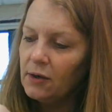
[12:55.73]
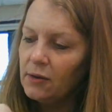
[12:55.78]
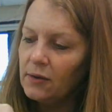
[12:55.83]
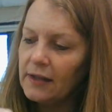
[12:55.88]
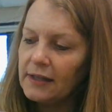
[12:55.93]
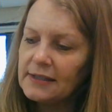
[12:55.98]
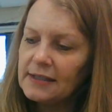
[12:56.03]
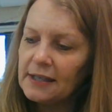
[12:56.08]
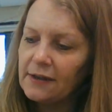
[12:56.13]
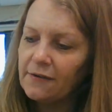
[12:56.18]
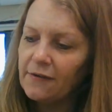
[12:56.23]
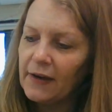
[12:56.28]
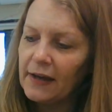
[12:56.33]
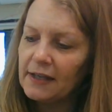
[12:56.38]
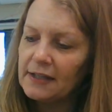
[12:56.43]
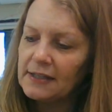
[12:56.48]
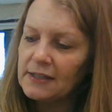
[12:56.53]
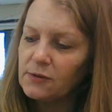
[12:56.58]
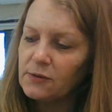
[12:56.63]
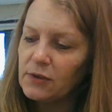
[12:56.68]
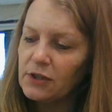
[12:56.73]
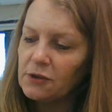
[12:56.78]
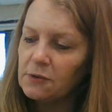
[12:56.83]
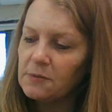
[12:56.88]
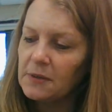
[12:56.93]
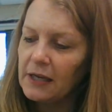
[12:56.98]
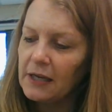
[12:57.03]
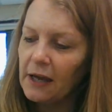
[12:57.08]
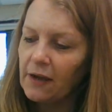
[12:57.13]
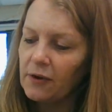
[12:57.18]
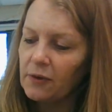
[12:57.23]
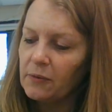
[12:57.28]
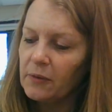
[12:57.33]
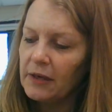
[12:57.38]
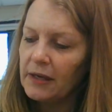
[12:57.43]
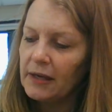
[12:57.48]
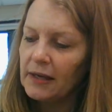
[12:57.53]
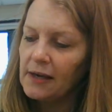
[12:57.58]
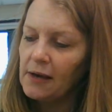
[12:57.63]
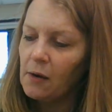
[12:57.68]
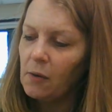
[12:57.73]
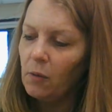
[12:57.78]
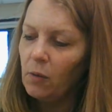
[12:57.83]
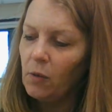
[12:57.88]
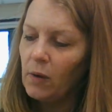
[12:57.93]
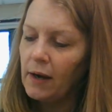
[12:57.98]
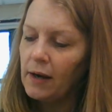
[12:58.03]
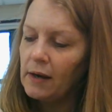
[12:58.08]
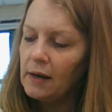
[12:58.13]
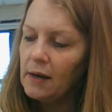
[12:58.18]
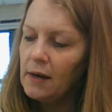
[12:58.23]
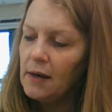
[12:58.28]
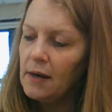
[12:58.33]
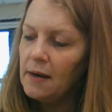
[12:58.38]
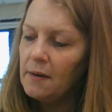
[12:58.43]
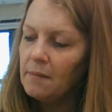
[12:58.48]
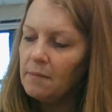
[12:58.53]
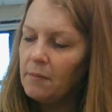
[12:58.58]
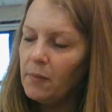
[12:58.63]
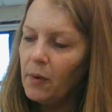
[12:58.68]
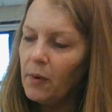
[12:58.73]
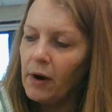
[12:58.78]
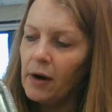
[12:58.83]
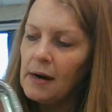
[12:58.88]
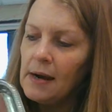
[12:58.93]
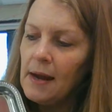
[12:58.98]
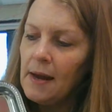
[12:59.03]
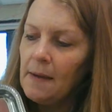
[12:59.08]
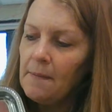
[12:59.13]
Let's see if I can squish them together and we can get one more.